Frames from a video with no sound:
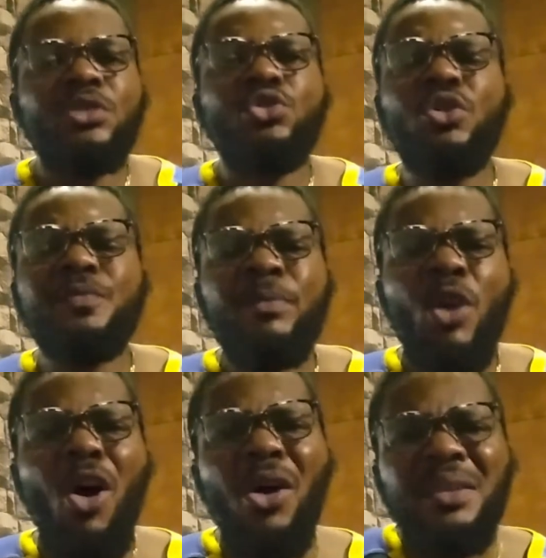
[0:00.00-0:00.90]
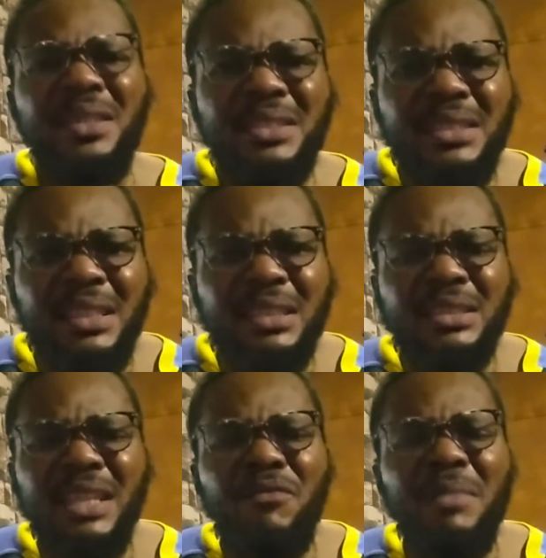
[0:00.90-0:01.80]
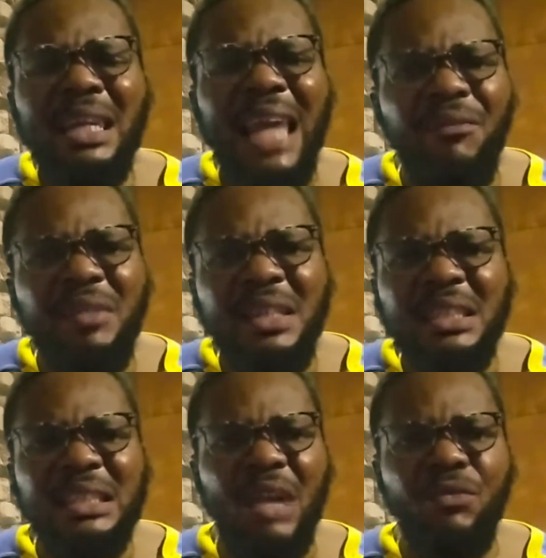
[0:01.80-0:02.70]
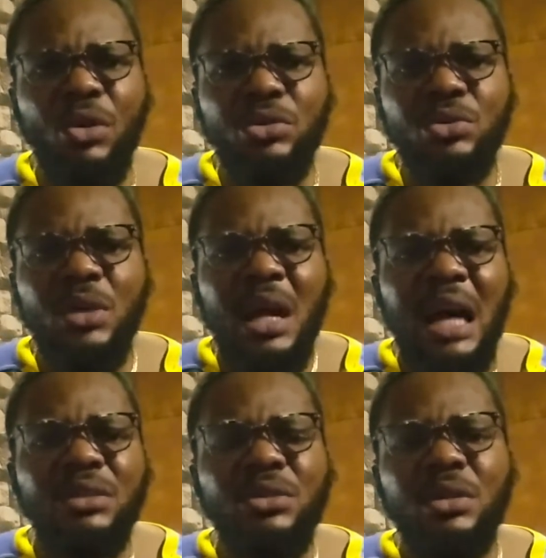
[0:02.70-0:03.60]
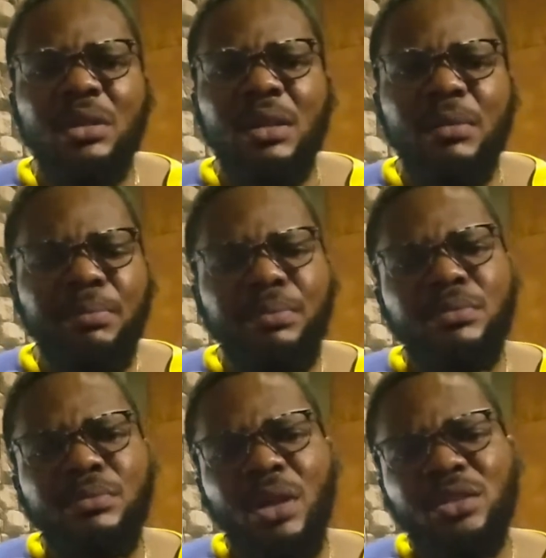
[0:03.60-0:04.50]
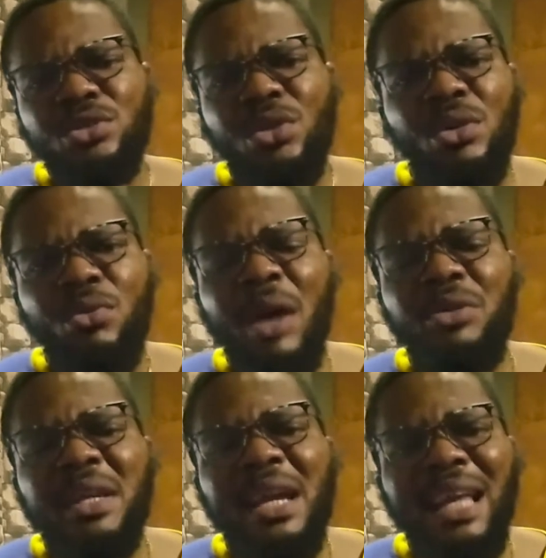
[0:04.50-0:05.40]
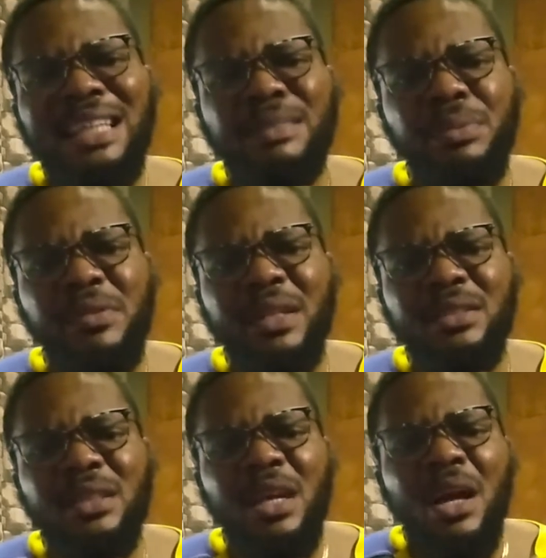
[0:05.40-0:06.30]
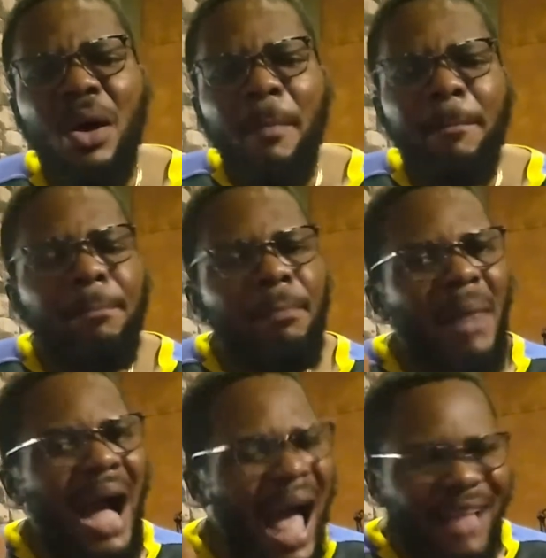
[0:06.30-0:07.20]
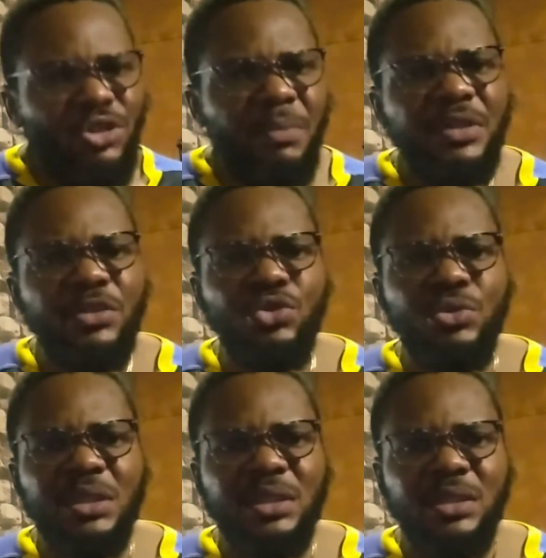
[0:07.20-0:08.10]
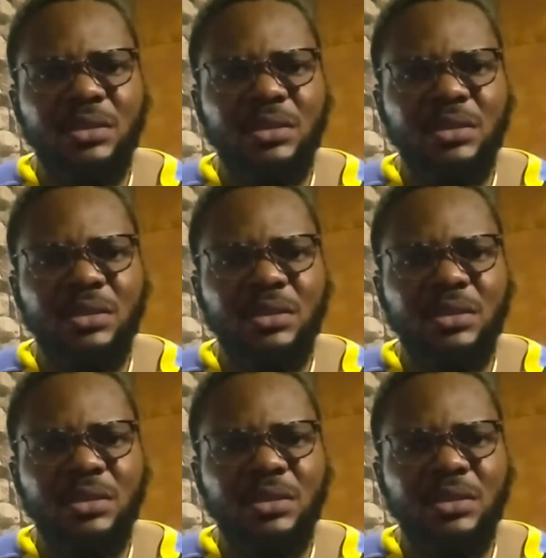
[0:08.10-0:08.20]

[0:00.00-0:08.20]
So all these things, they've made life easier for you, you know. But you know, when you gain experience, add something to it.